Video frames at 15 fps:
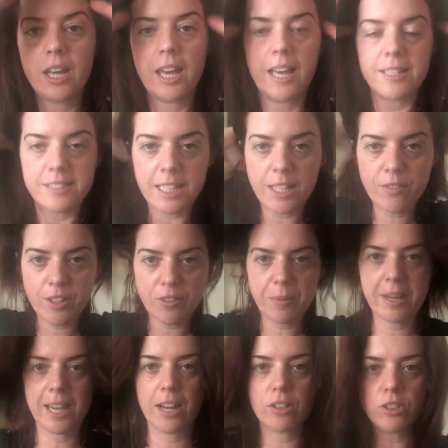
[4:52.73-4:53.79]
is, even if
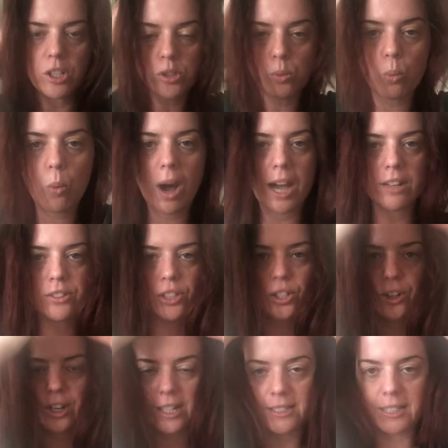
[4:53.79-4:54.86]
my hair looks wild and
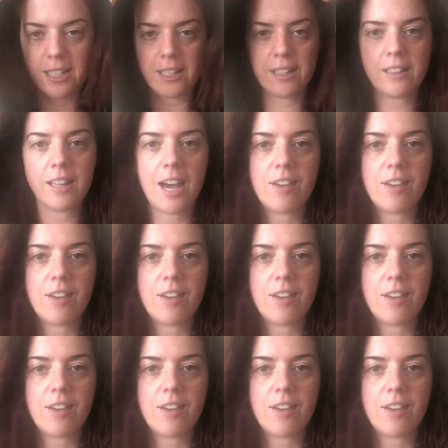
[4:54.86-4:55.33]
crazy,